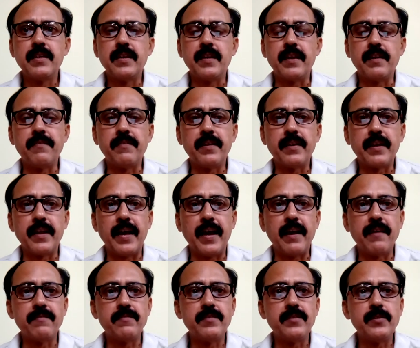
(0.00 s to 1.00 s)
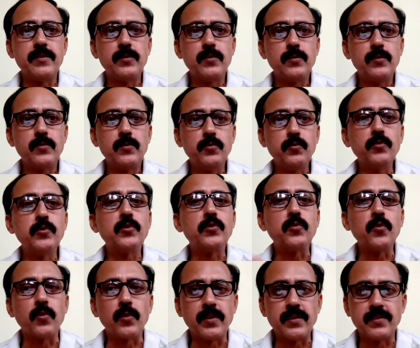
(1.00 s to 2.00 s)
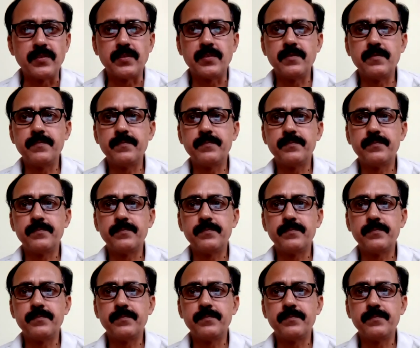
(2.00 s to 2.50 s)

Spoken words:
even have two stories.